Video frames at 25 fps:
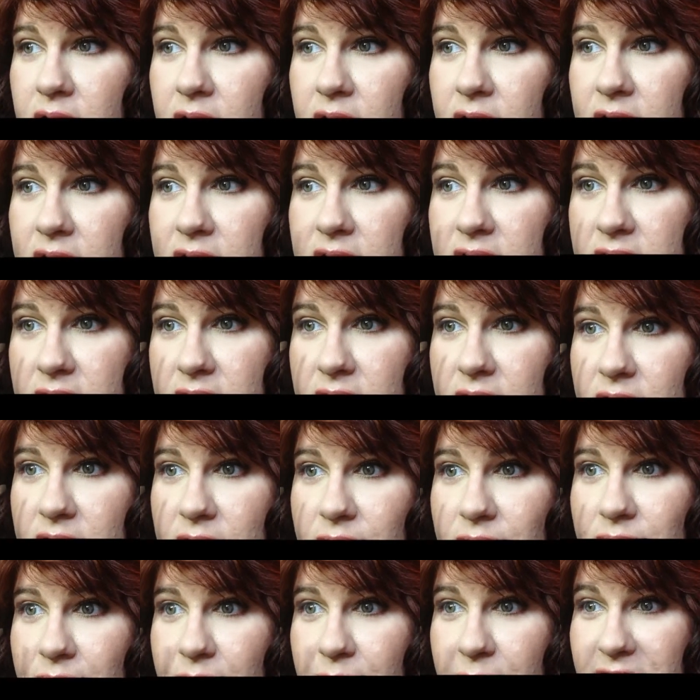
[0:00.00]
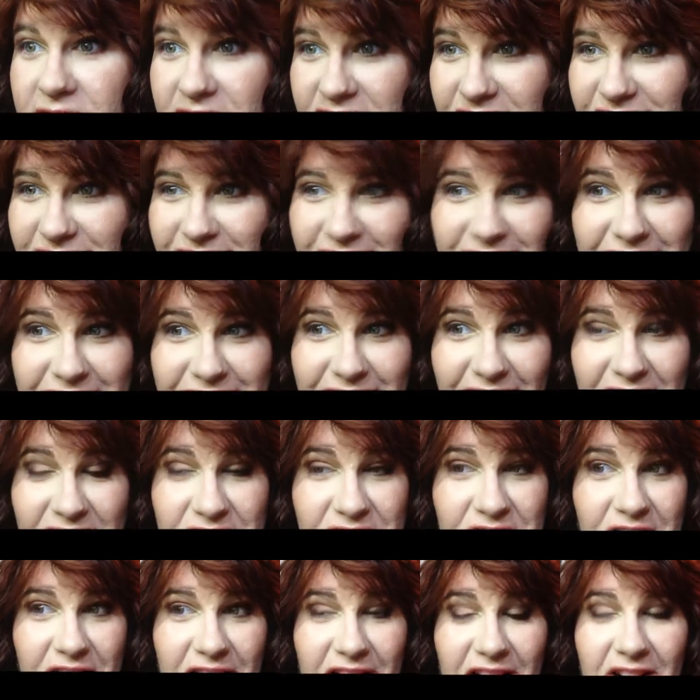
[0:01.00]
this, which is not
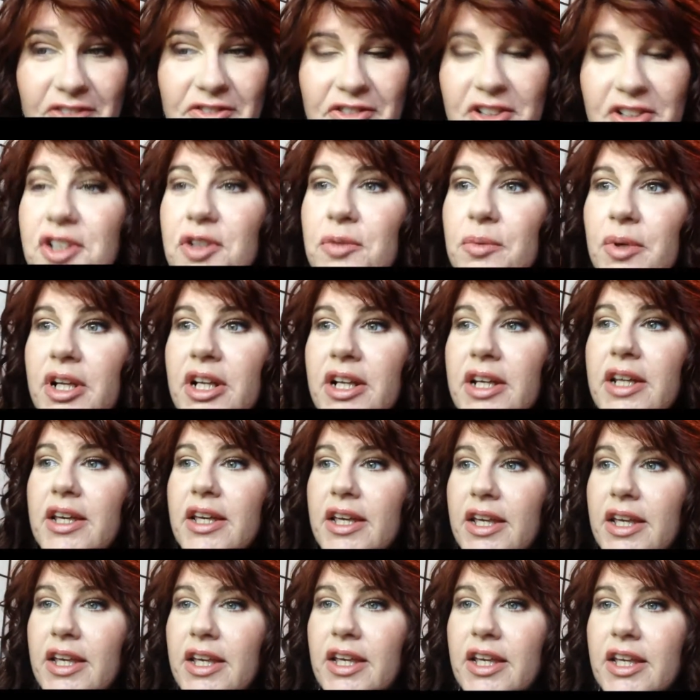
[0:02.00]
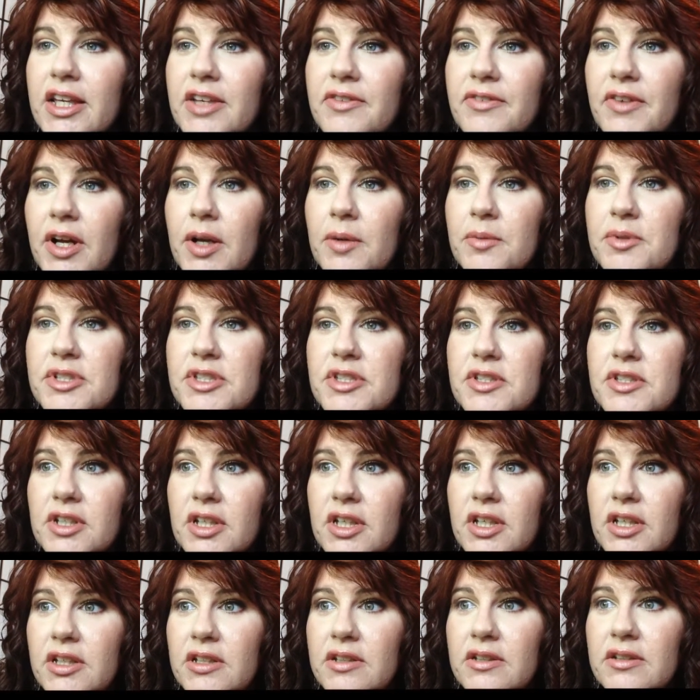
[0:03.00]
straight ahead for you, but if I was
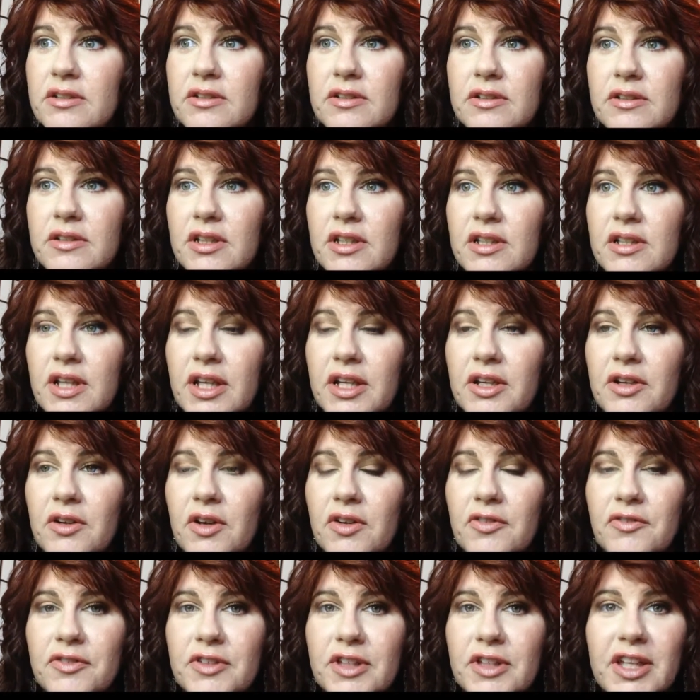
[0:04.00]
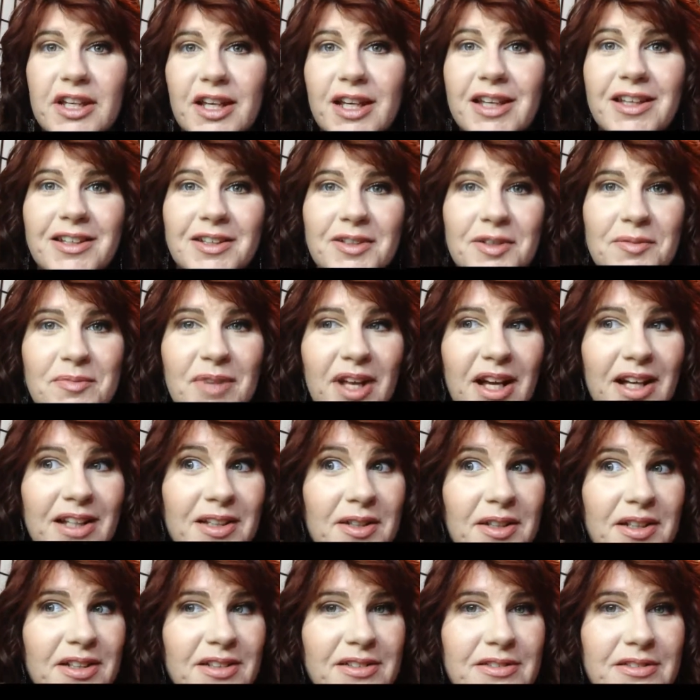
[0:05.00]
looking, I don't know, I feel like I'm not,
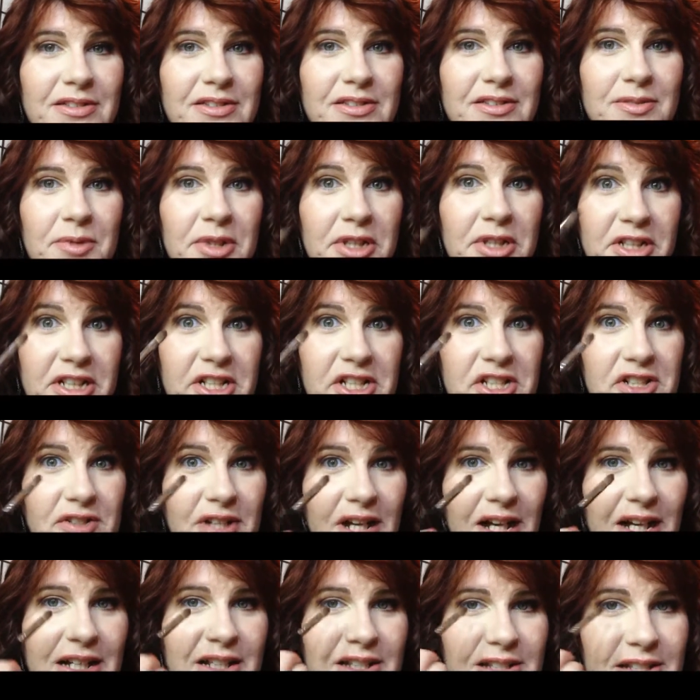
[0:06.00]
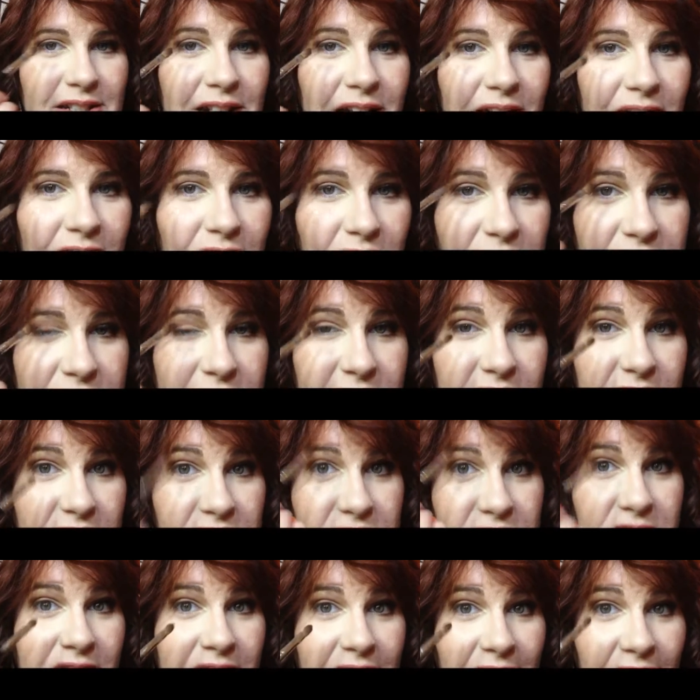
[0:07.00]
I mean, look at you guys. If I was looking
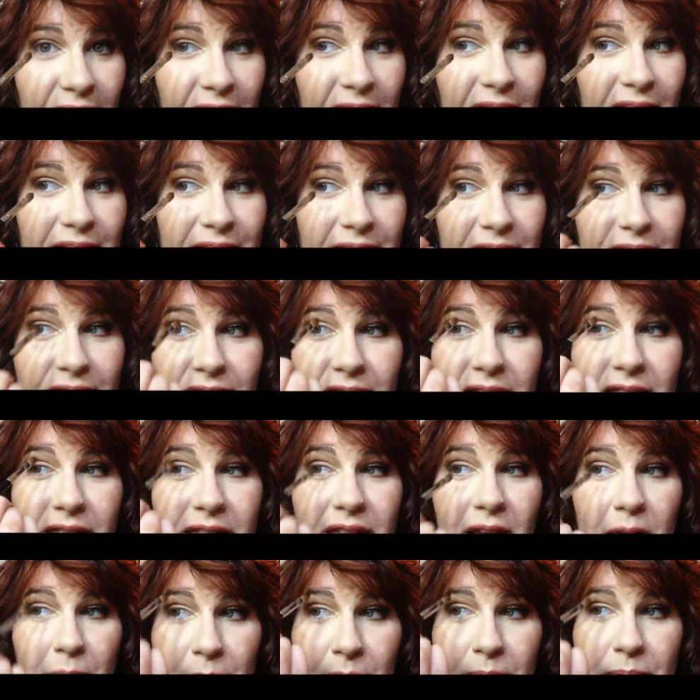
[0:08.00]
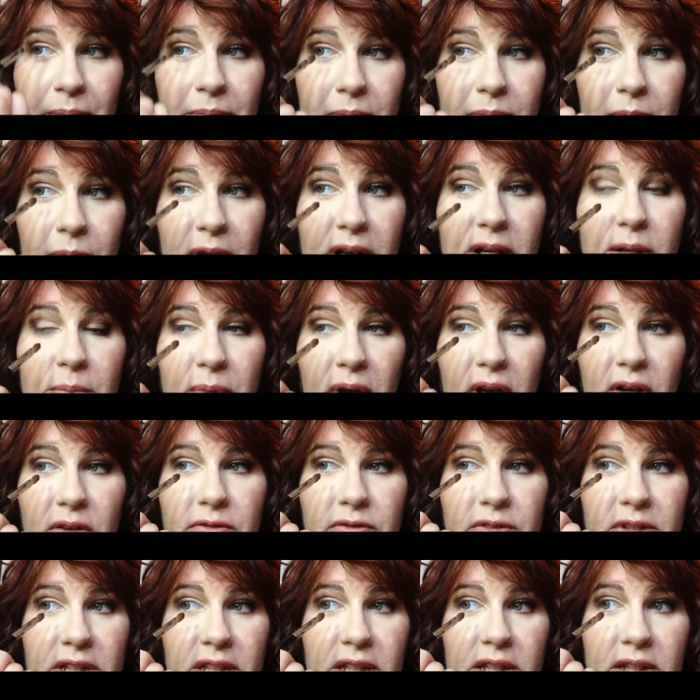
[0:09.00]
straight ahead, then right
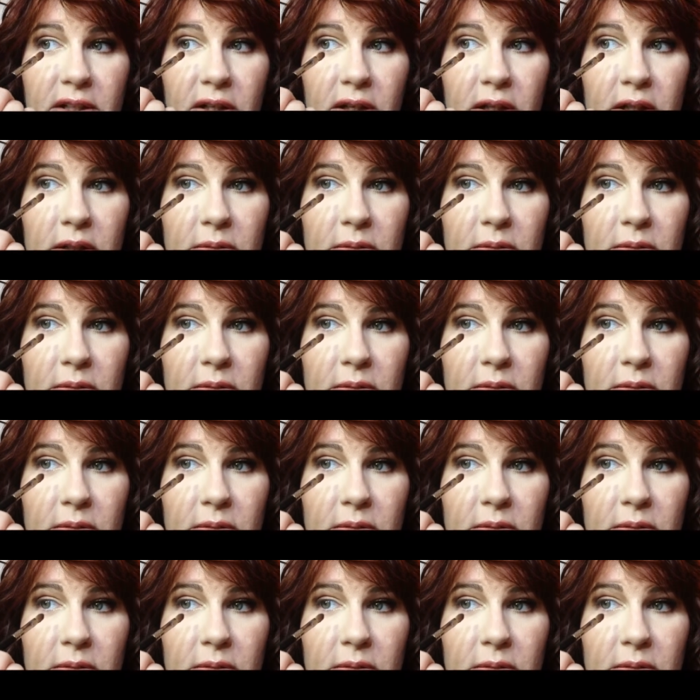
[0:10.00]
above the